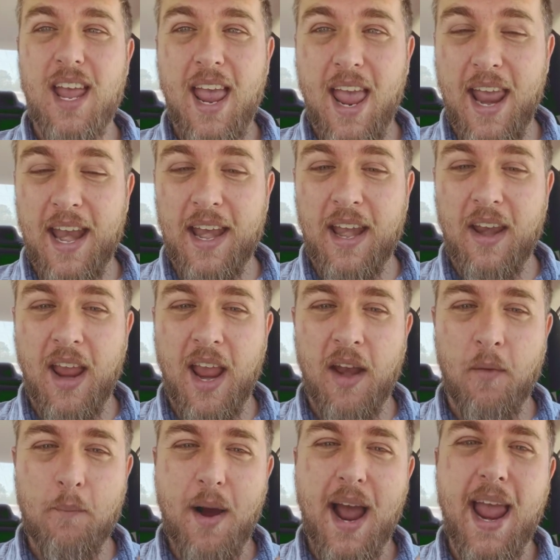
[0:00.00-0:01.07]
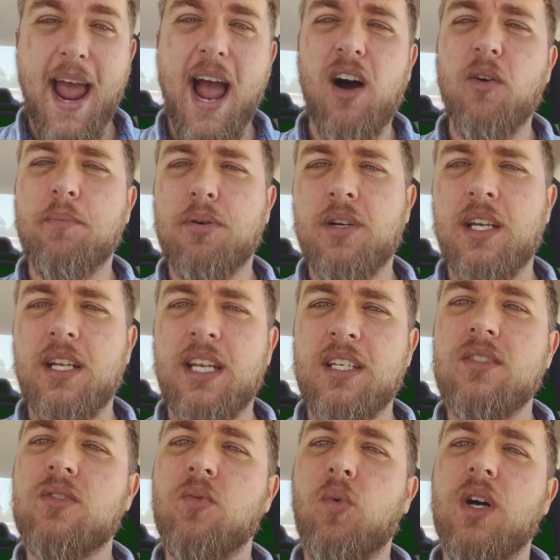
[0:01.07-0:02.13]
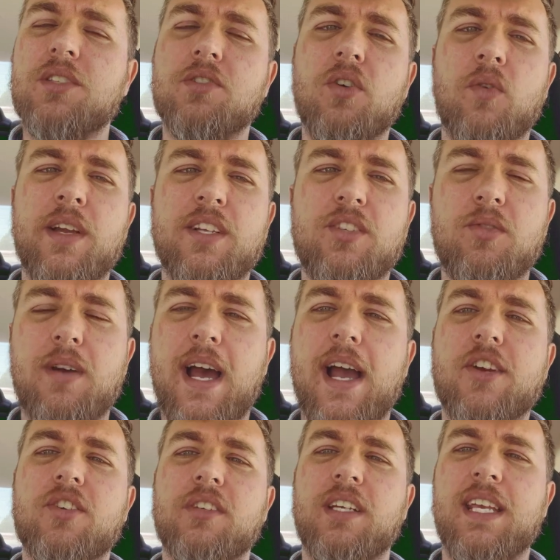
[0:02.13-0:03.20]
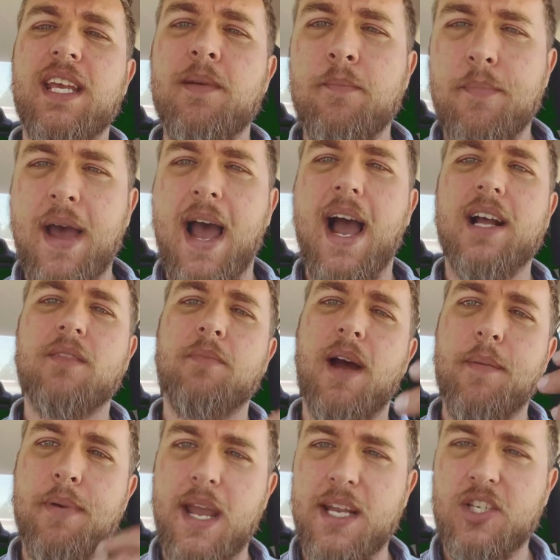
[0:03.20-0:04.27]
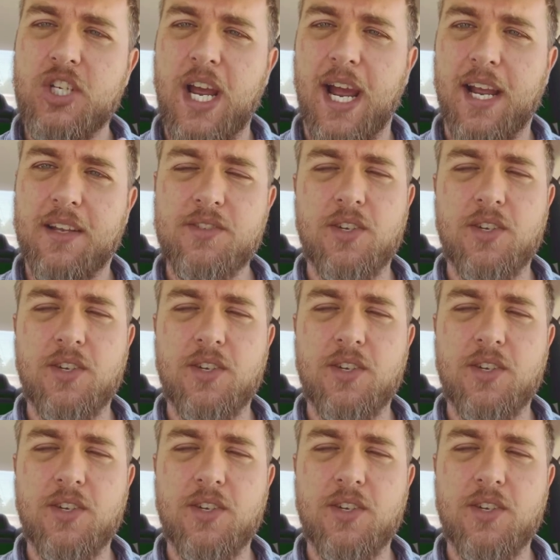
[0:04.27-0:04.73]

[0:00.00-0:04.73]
And my output is what's going to actually impact my paycheck.